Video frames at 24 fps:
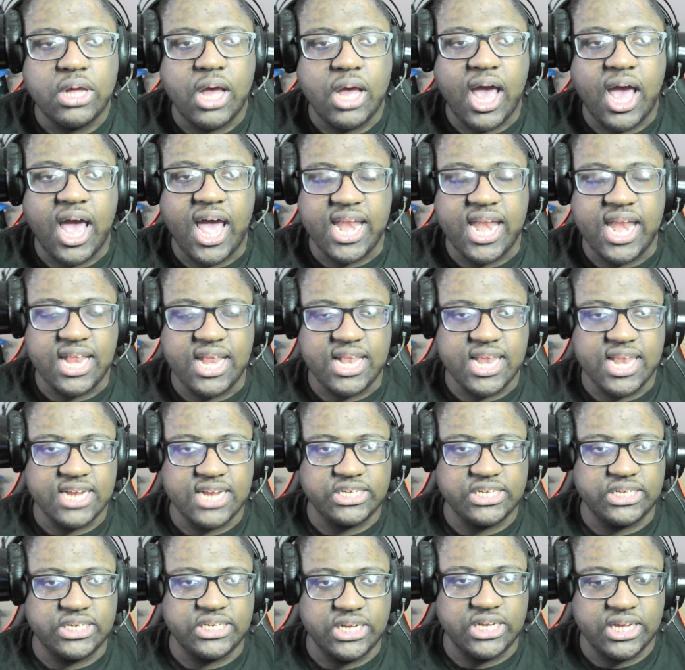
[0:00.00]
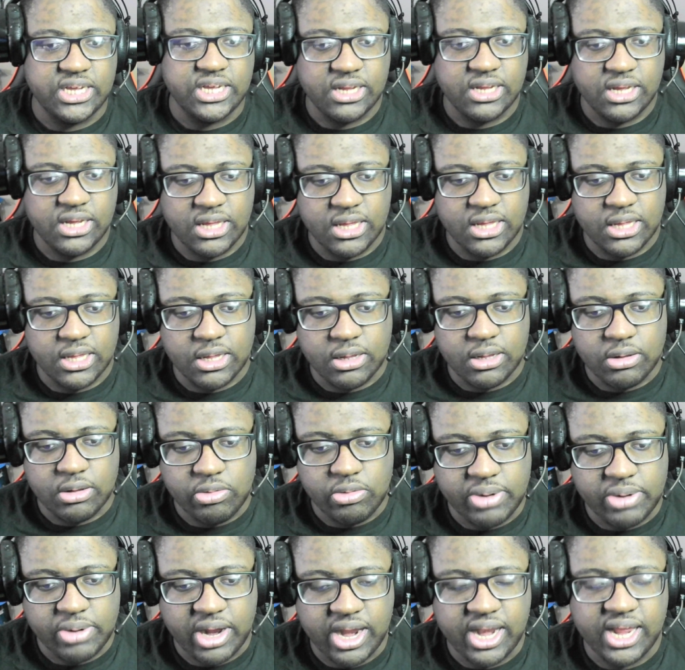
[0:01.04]
think that's it. We're
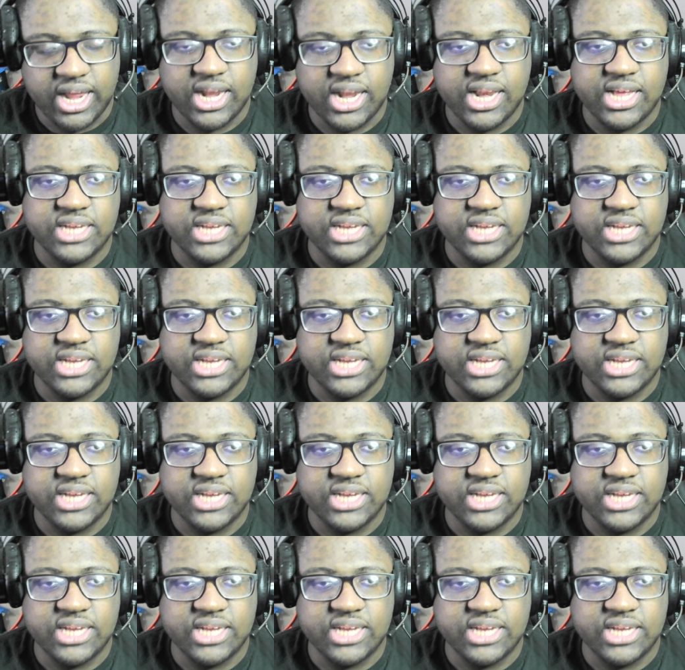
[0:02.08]
probably gonna